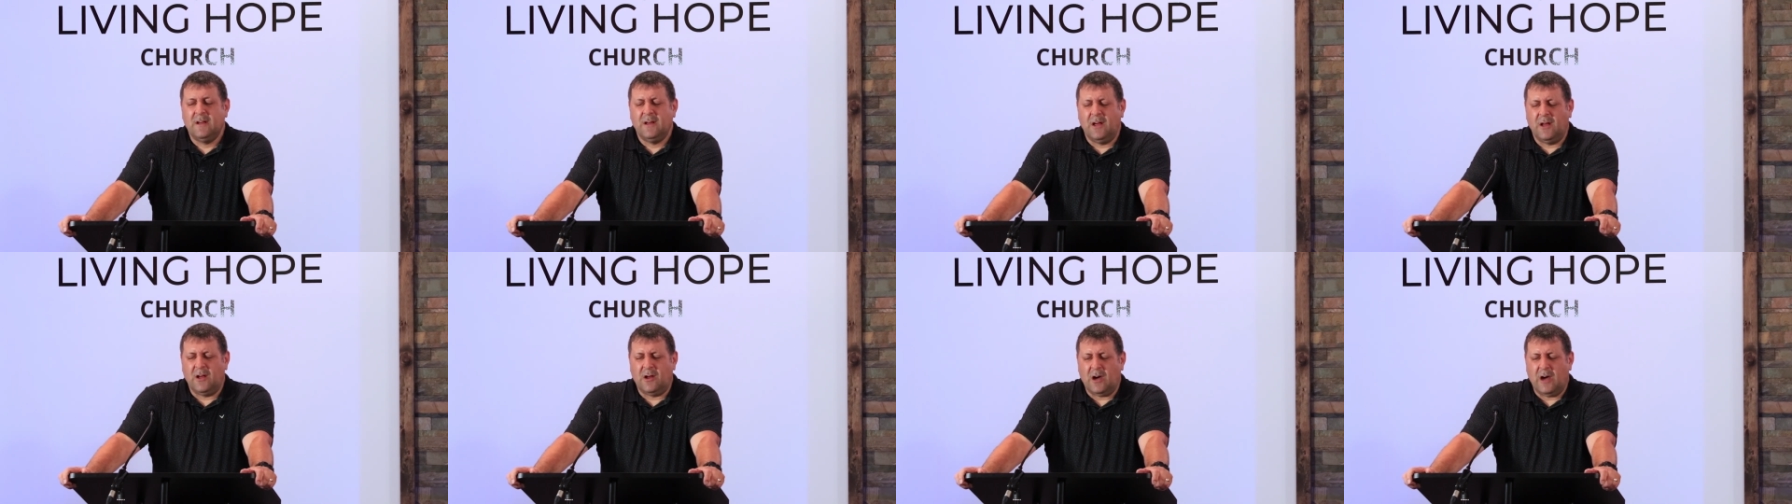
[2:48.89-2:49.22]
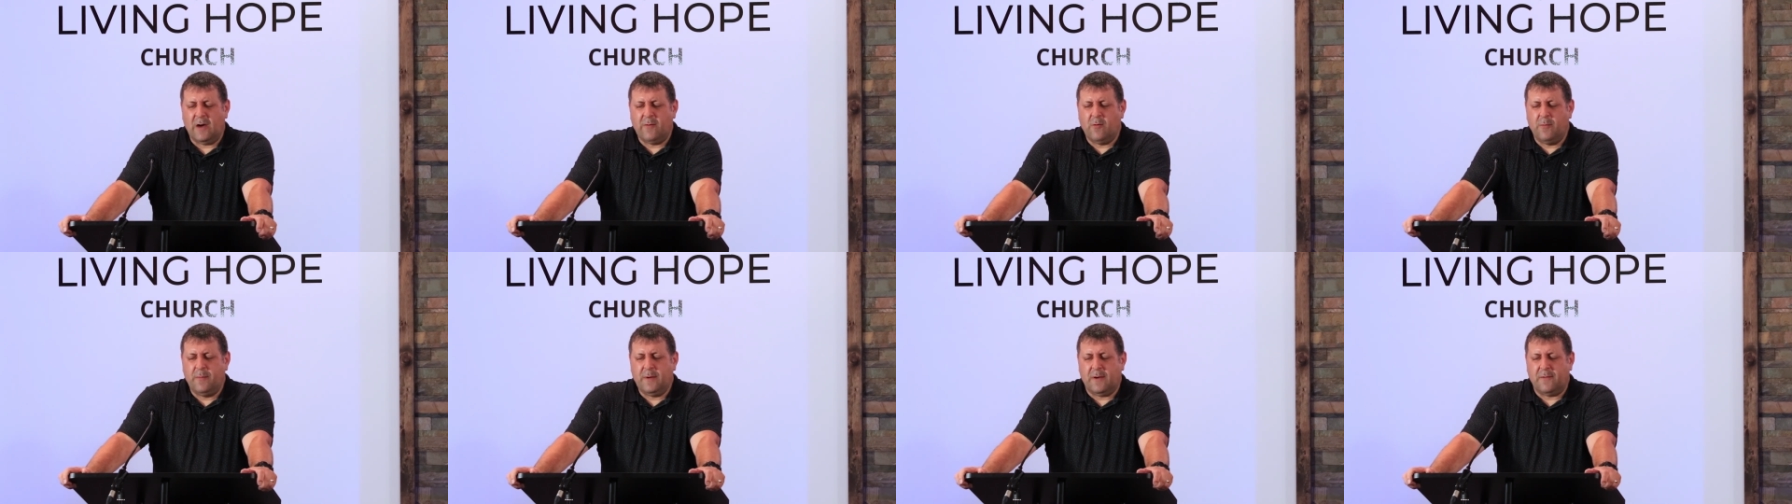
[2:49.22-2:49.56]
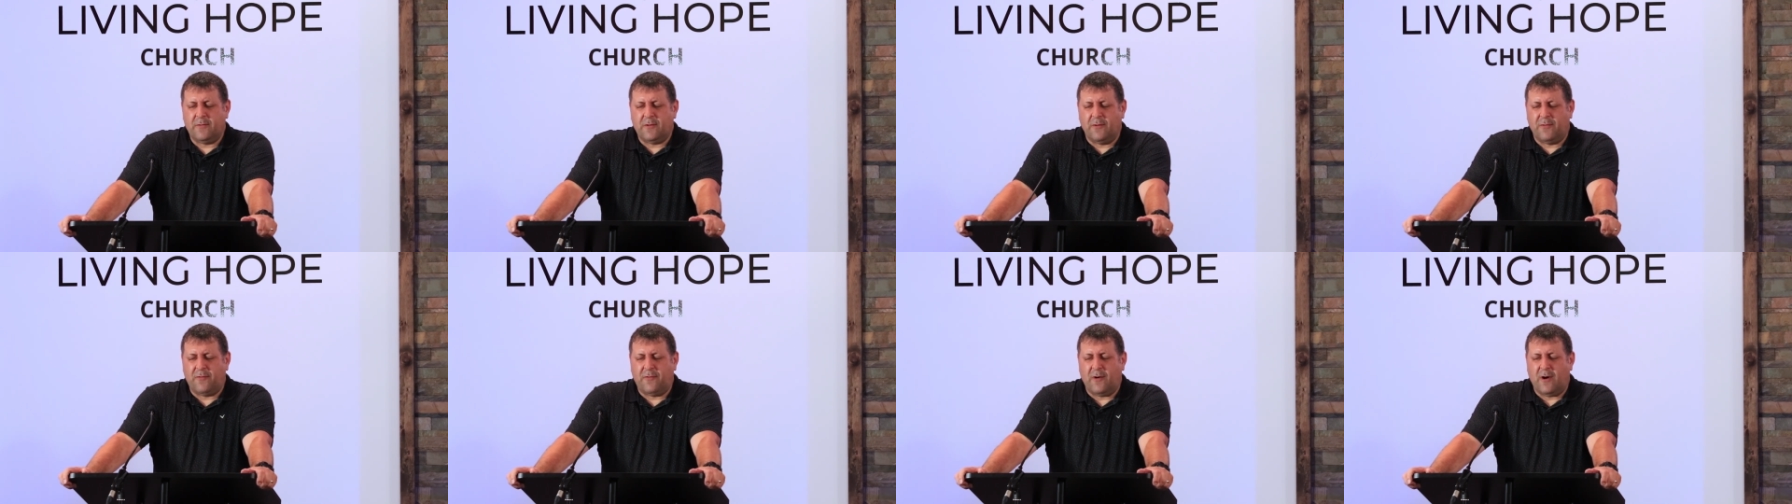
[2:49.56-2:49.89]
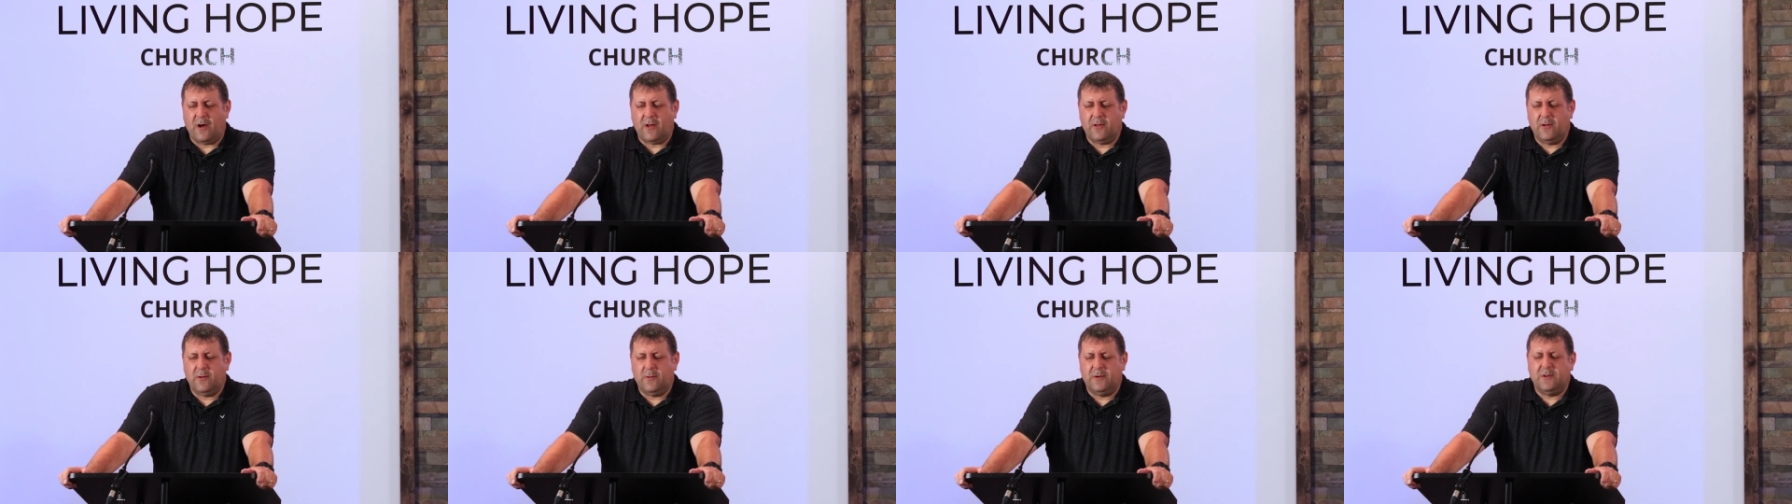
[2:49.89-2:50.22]
and God will be able to
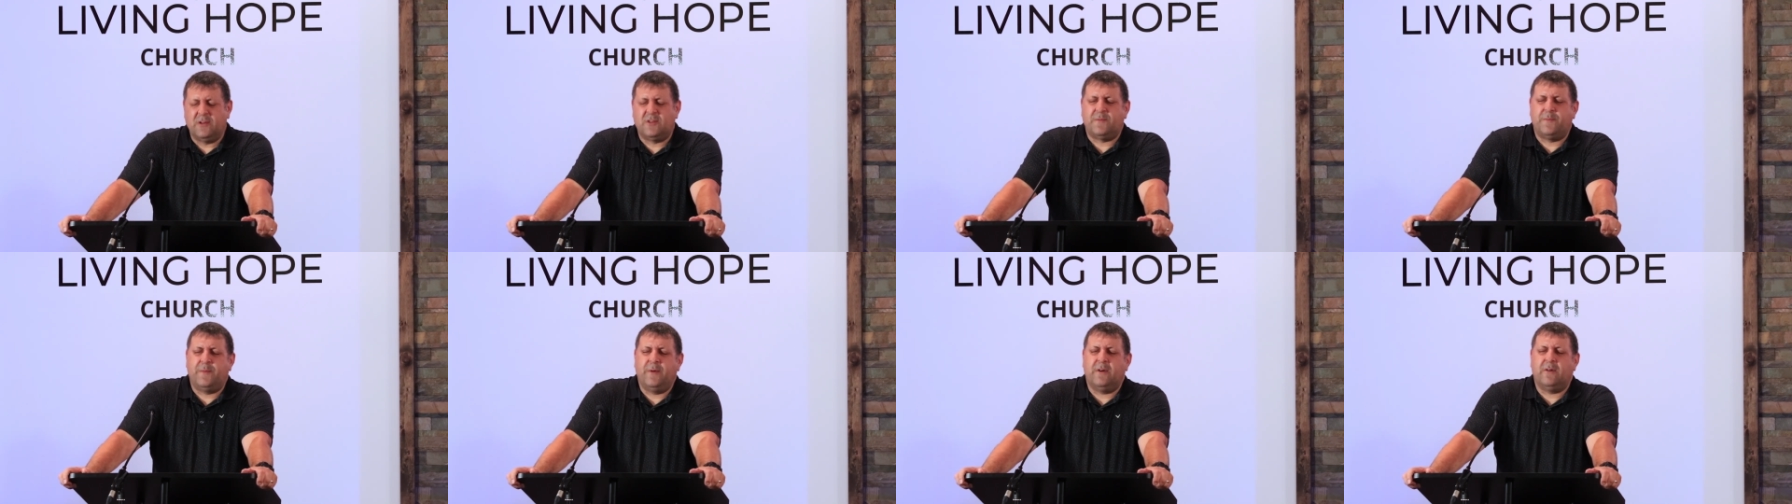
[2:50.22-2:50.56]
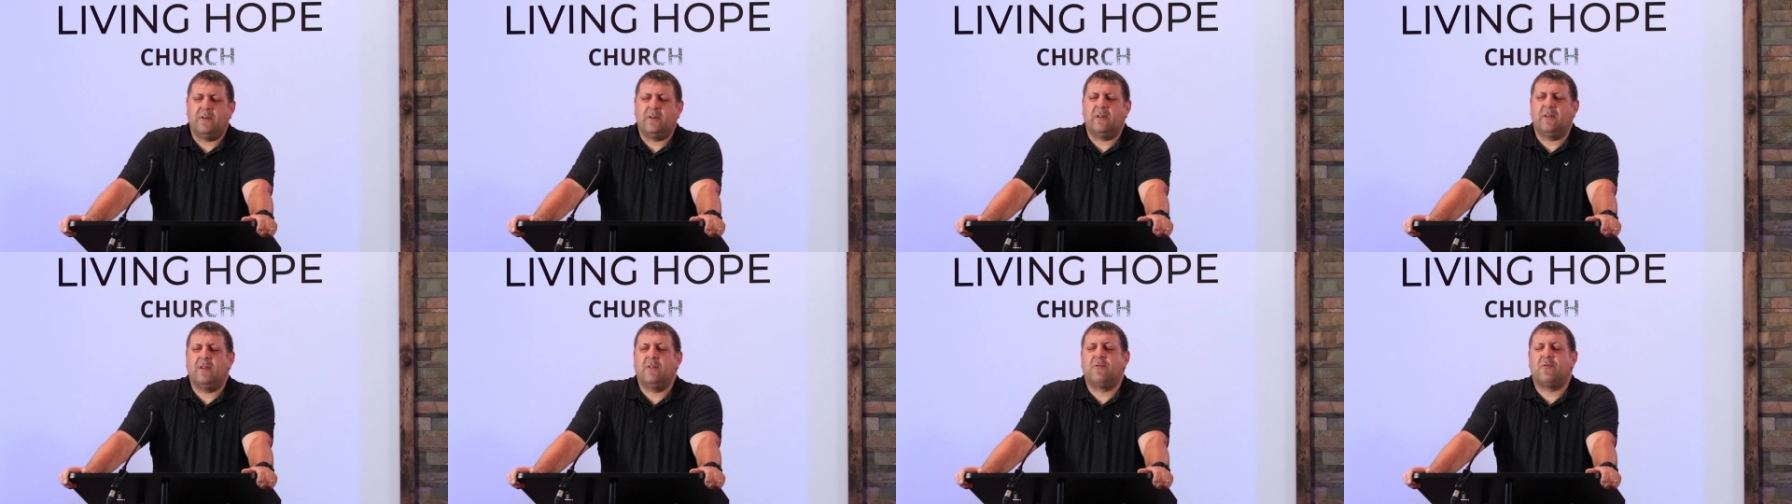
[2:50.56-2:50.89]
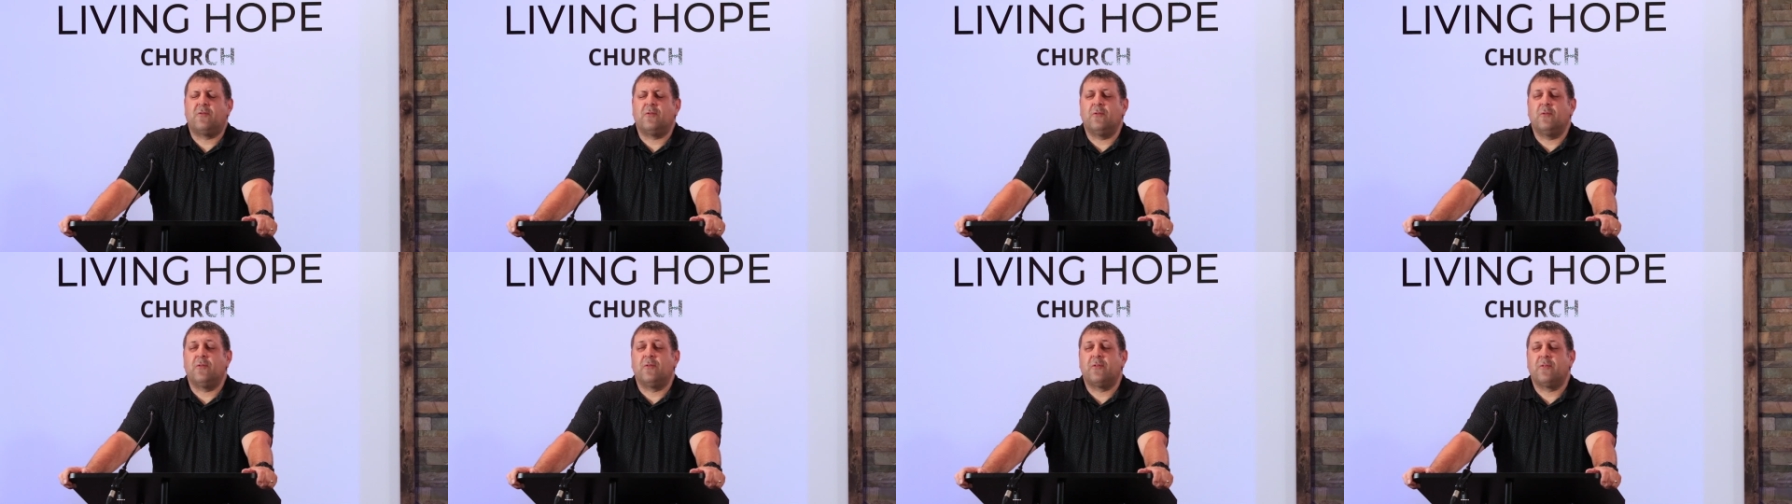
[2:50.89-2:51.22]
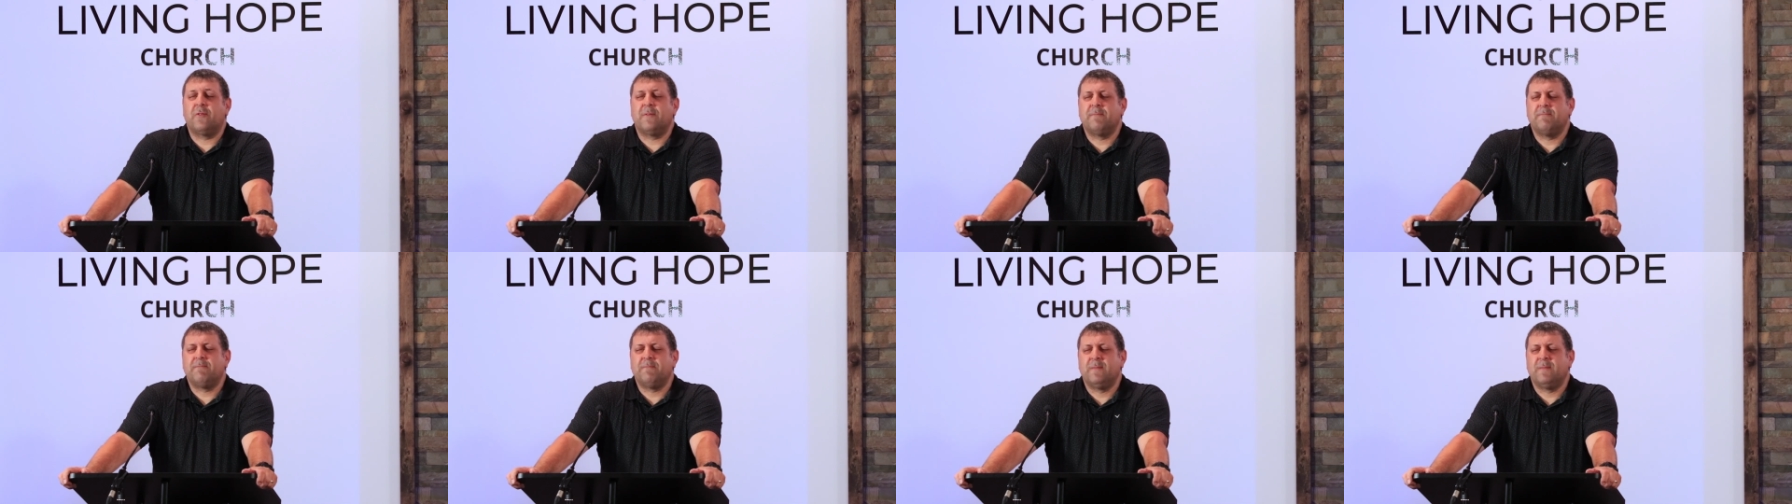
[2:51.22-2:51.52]
follow you in spirit and in truth.